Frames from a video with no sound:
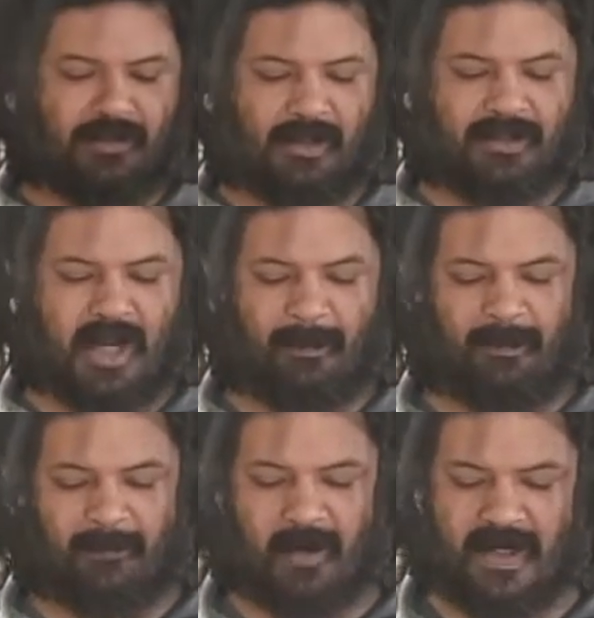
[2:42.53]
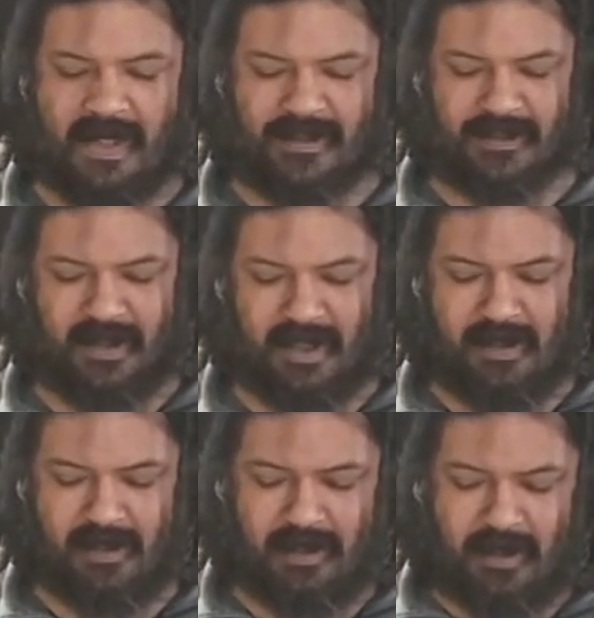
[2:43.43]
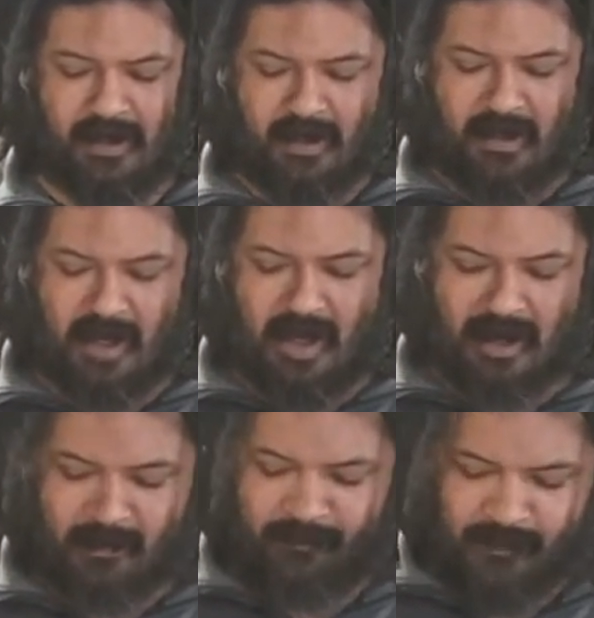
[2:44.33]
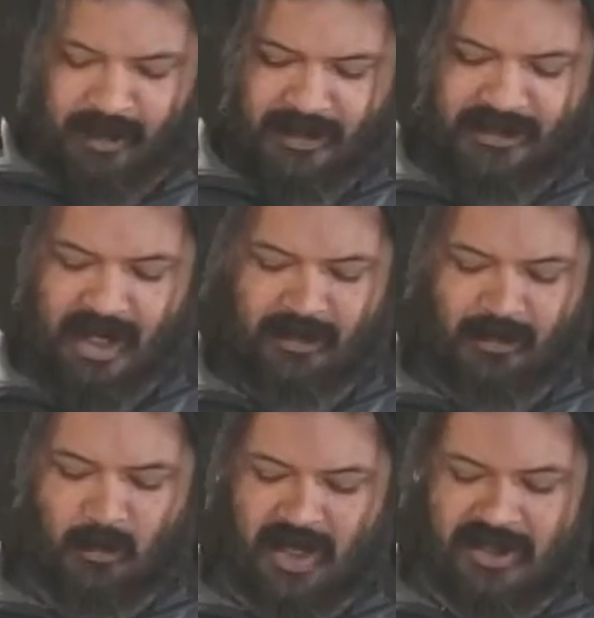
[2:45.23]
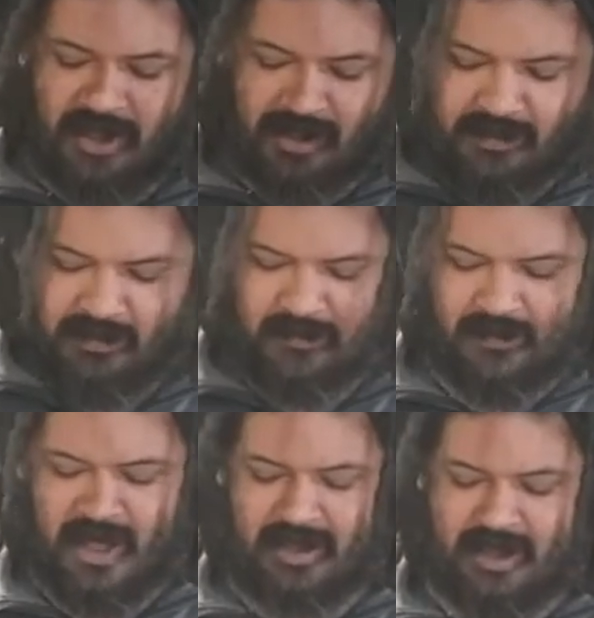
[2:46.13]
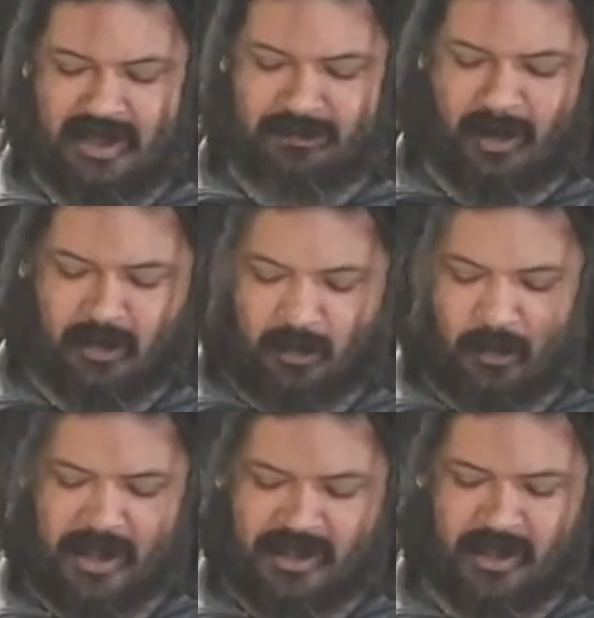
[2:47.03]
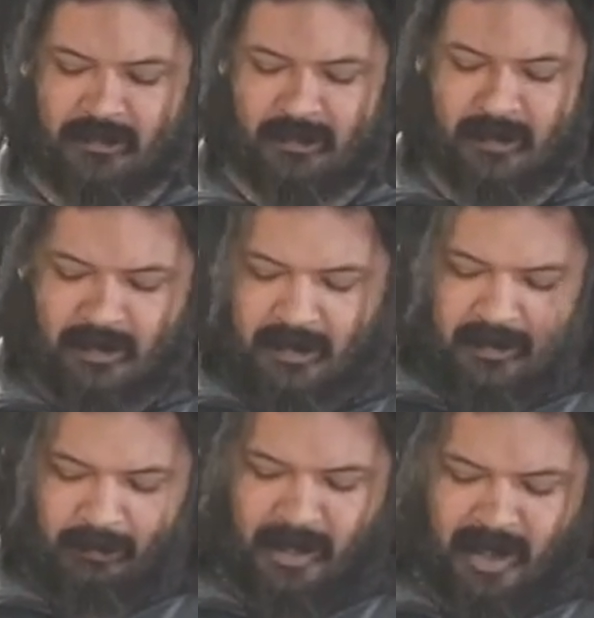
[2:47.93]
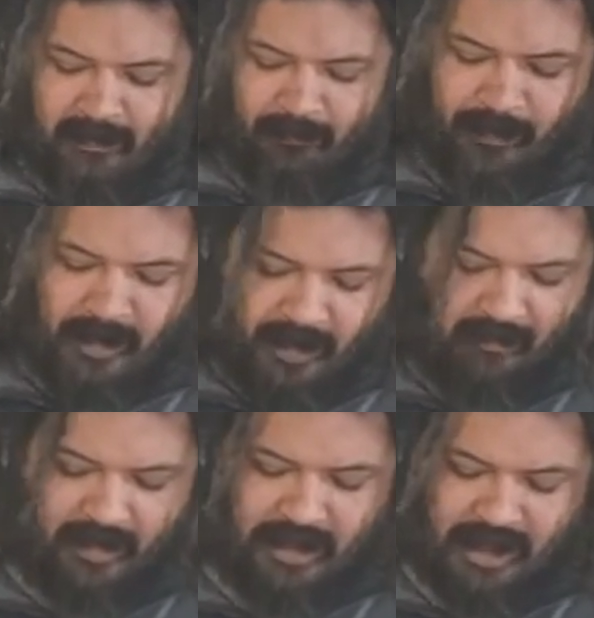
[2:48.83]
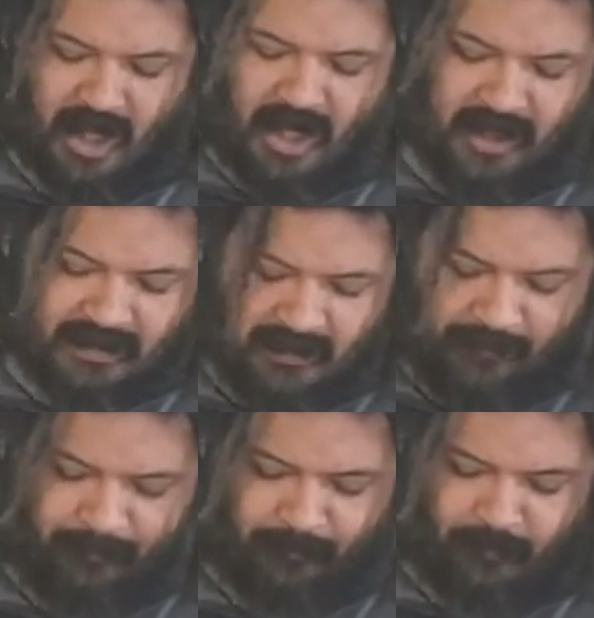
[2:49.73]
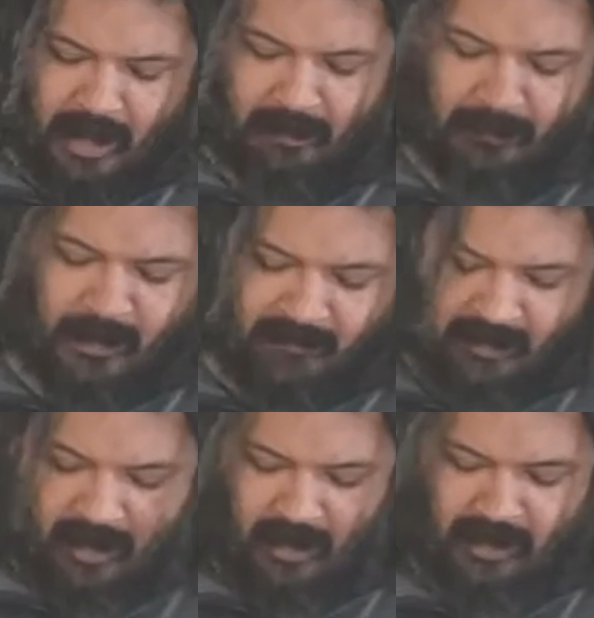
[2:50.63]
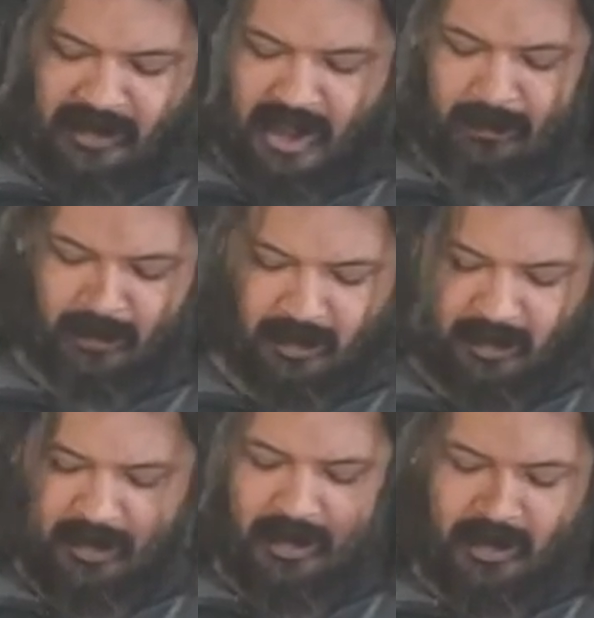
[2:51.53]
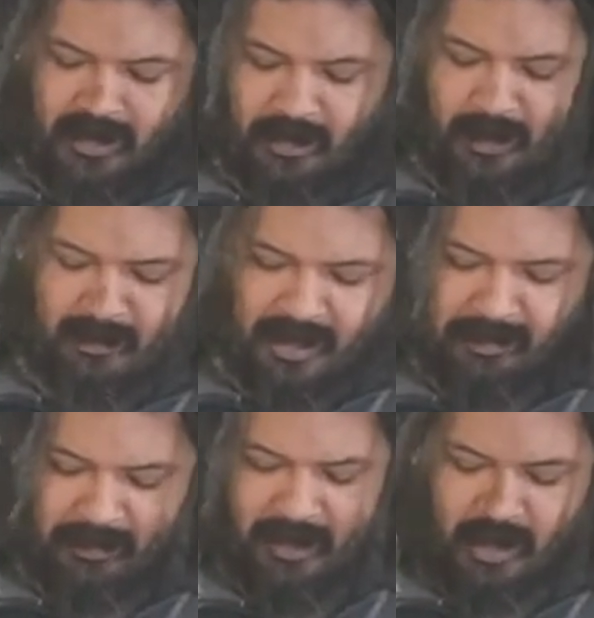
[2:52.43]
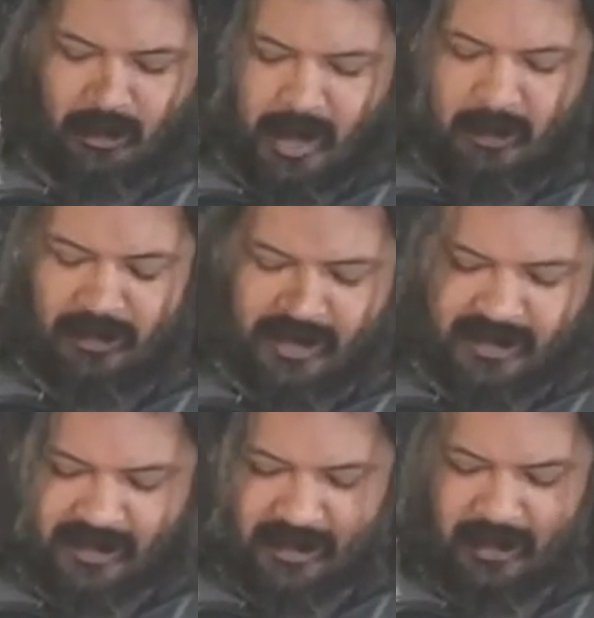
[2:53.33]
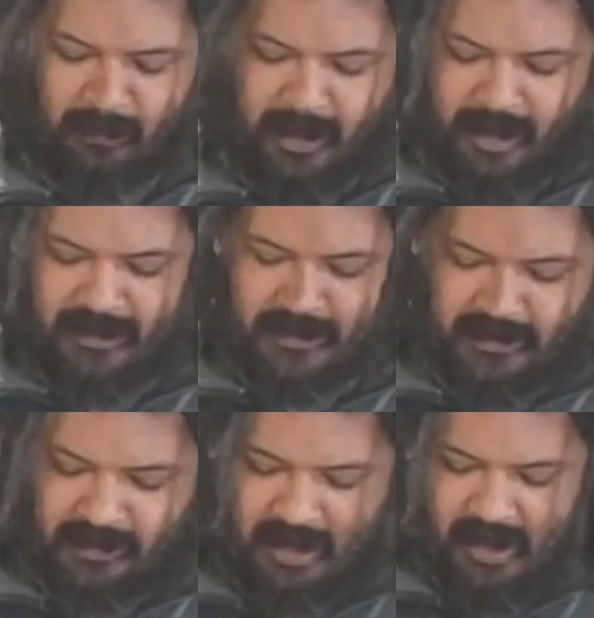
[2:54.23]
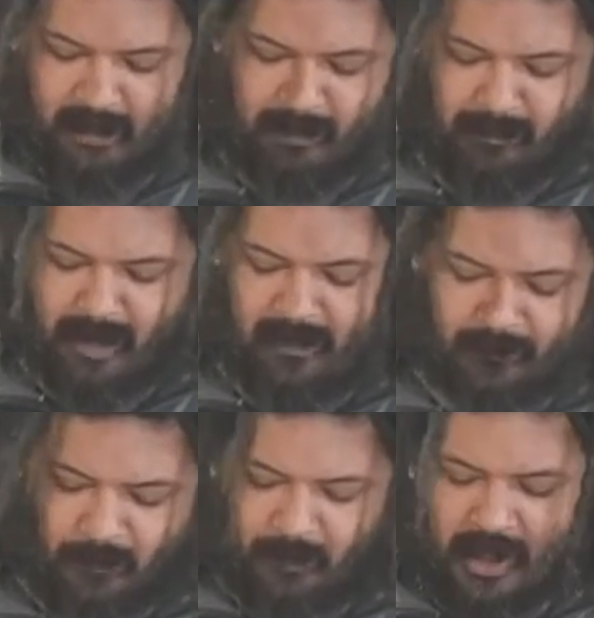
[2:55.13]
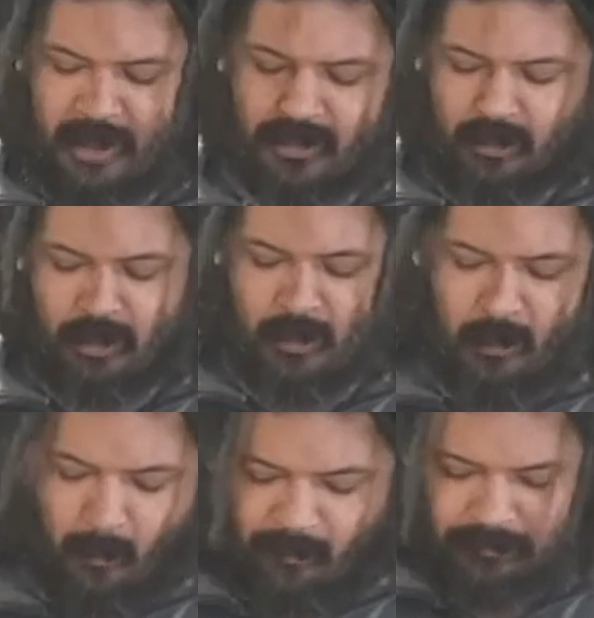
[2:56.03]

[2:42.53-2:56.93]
the table very easily in a standard wedging technique, spiral wedging, but I'll give it a shot. If you have a card table, you may be able to get away with this a little bit. It may fold on you though.